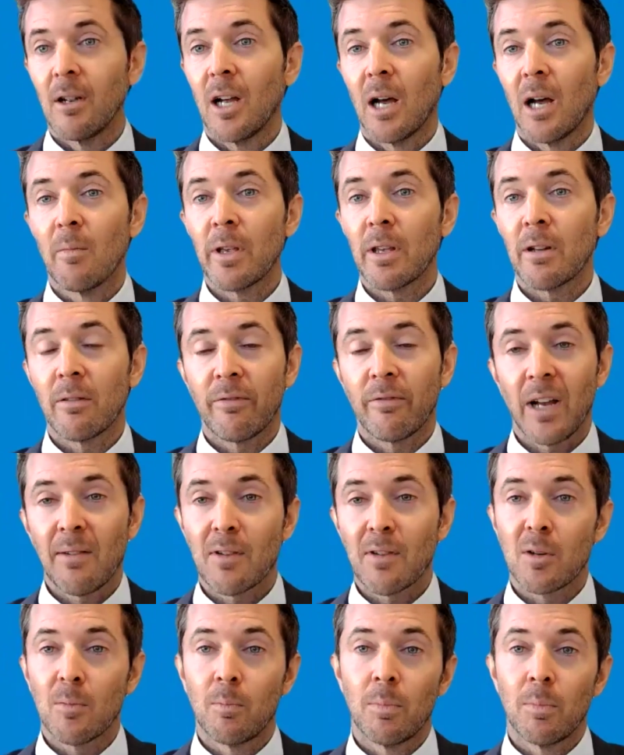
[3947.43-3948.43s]
I mean,
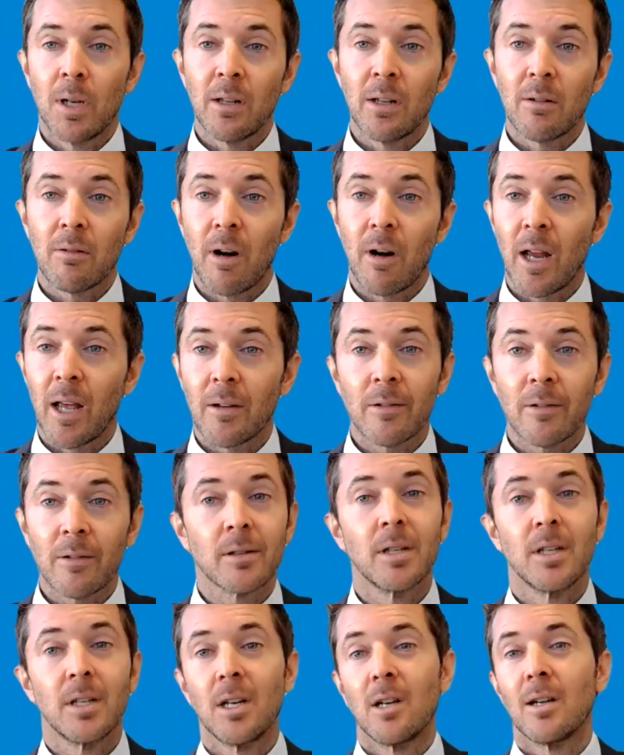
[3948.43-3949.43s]
500 billion rand
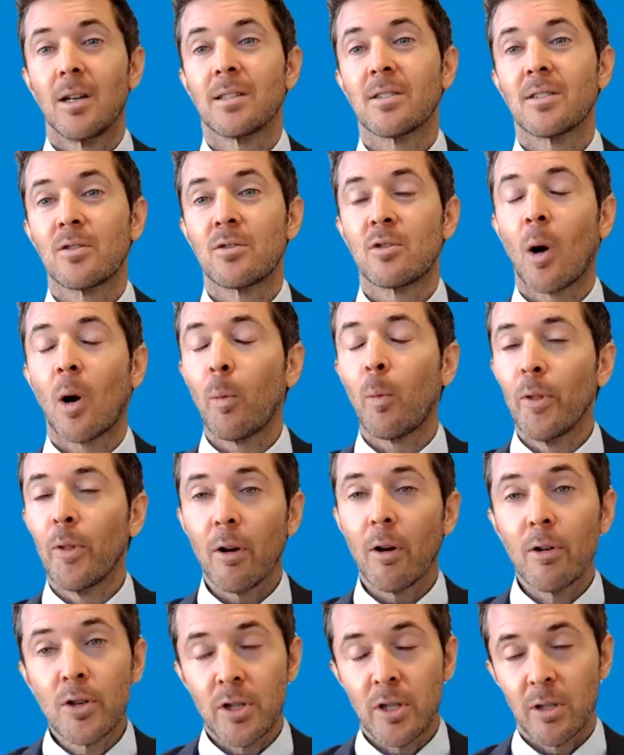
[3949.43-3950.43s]
is a drop in the
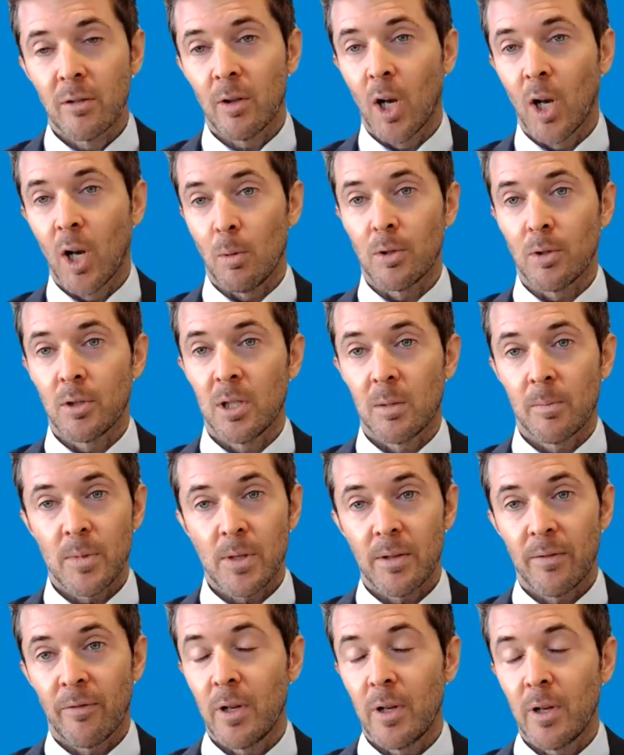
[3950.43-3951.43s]
ocean in global
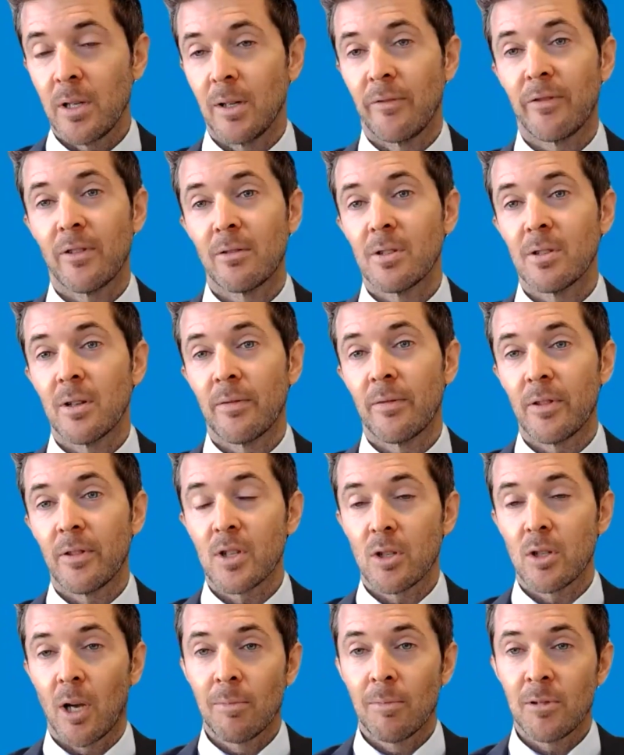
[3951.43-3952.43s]
terms. If the
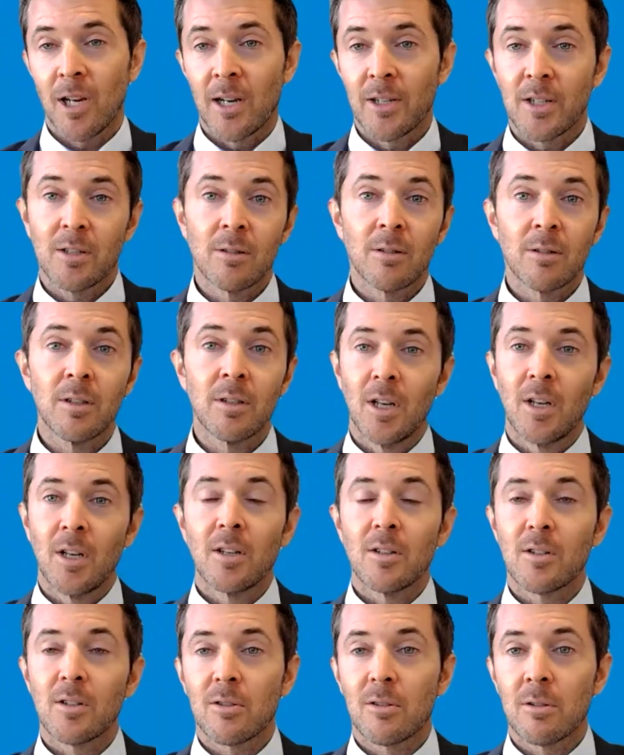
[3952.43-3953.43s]
SARB tried to
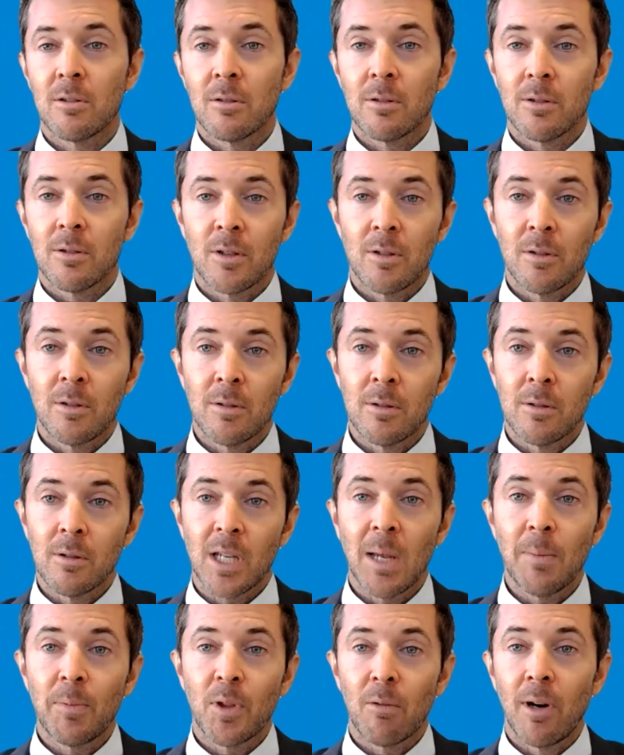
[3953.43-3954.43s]

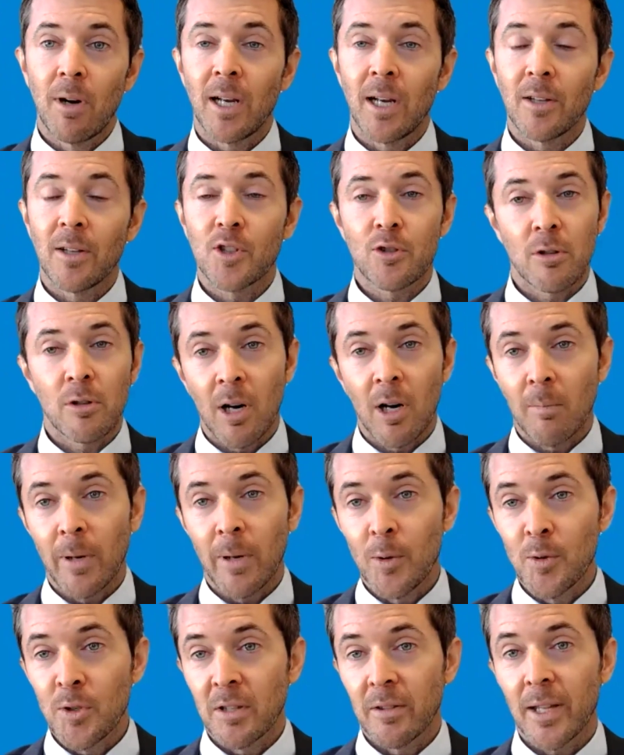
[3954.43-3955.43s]
keep the rand strong by
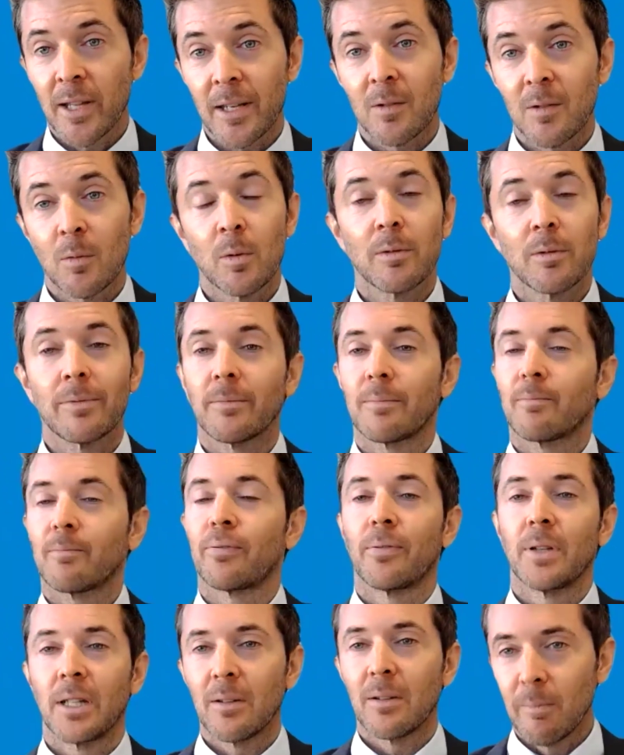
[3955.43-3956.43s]
using that,
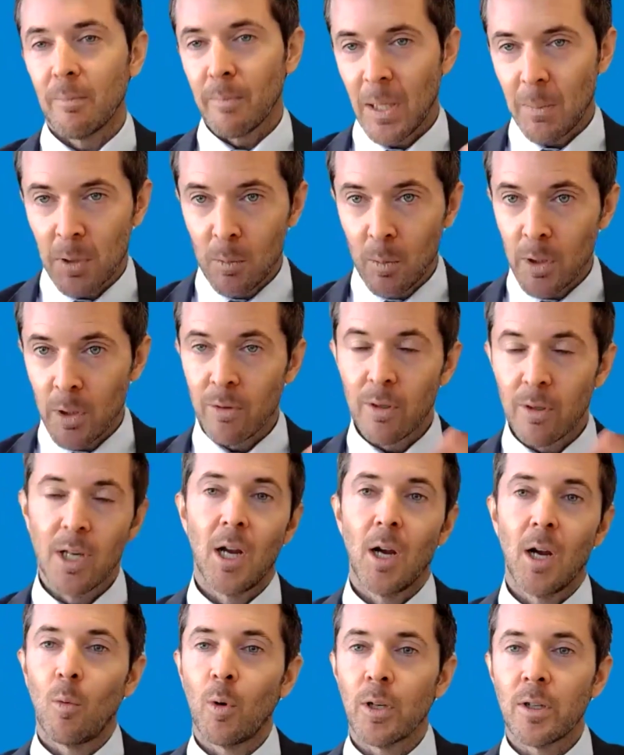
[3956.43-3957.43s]
people
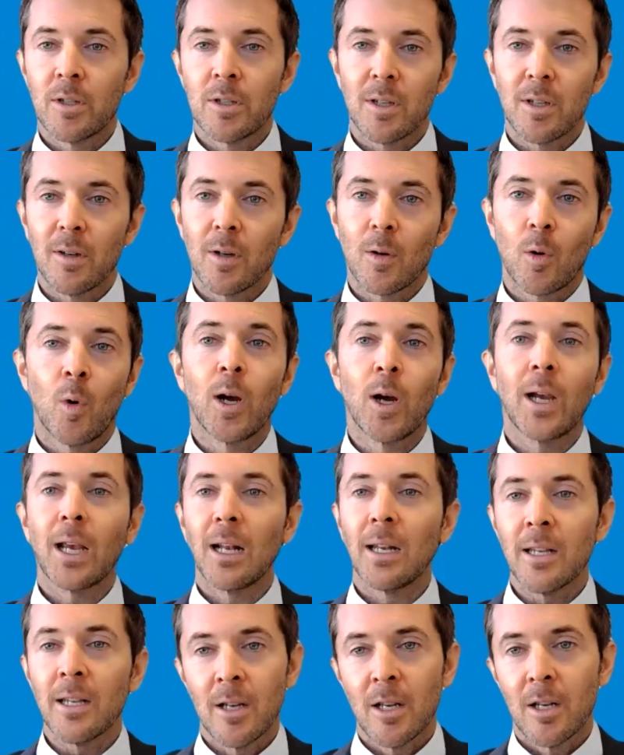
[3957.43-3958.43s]
would
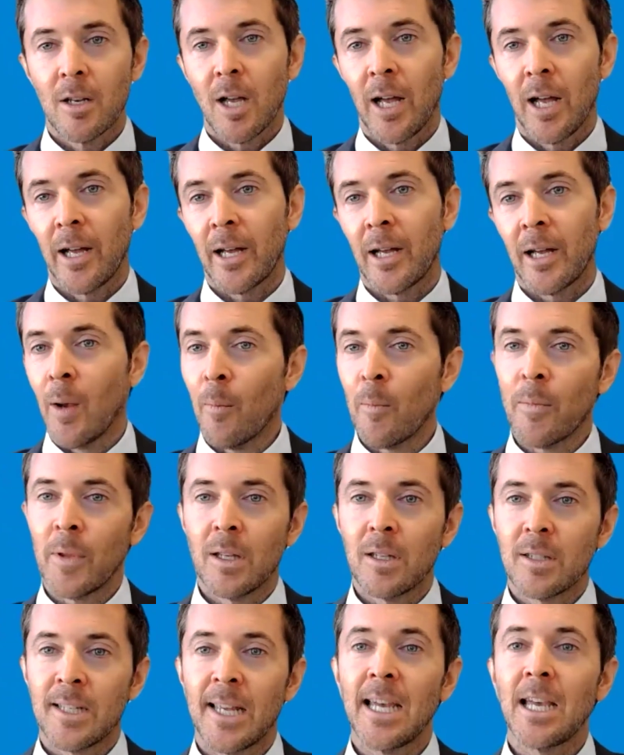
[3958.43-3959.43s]
quickly
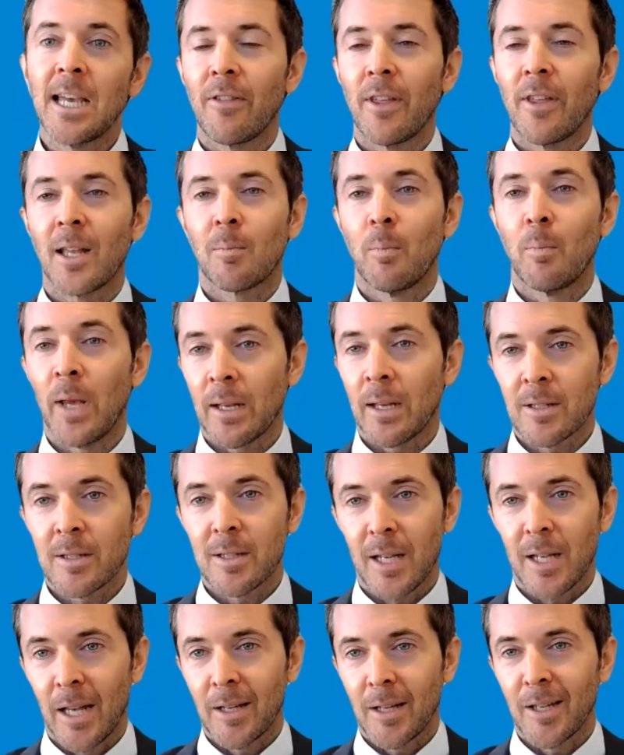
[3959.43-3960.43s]
take that bet
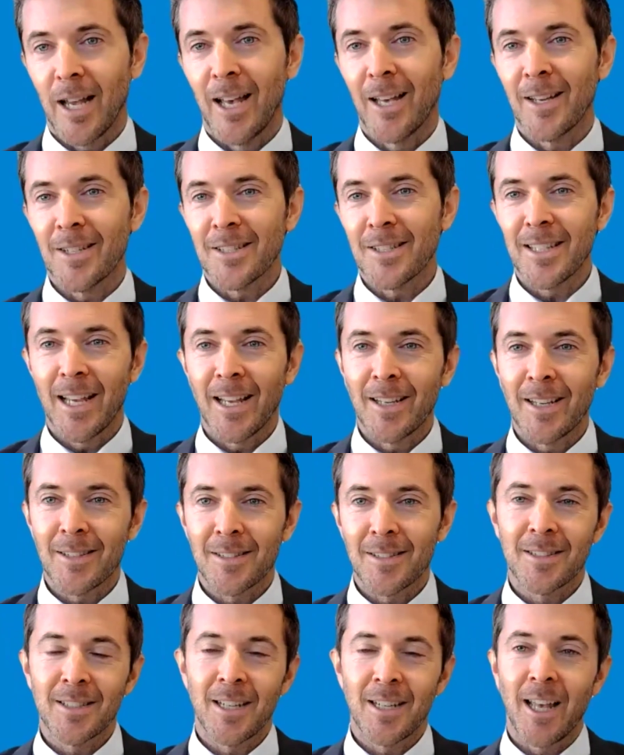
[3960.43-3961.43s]

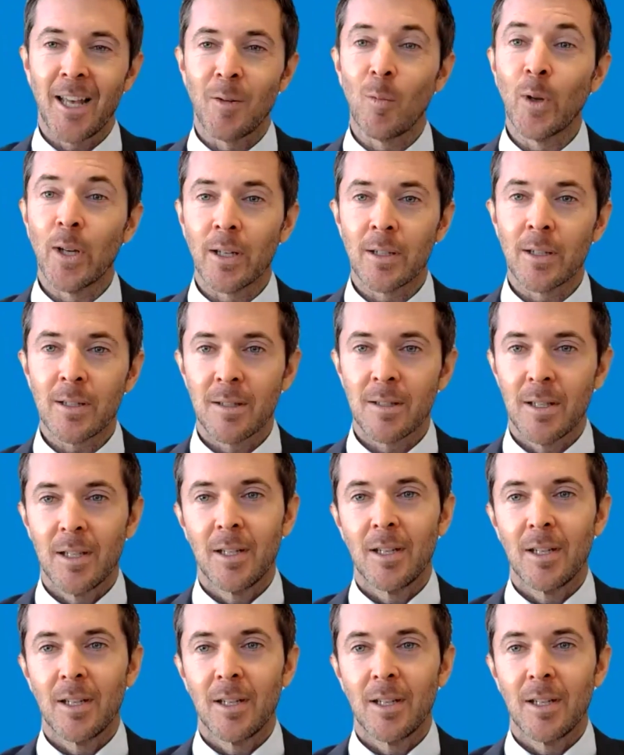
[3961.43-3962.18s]
and win it.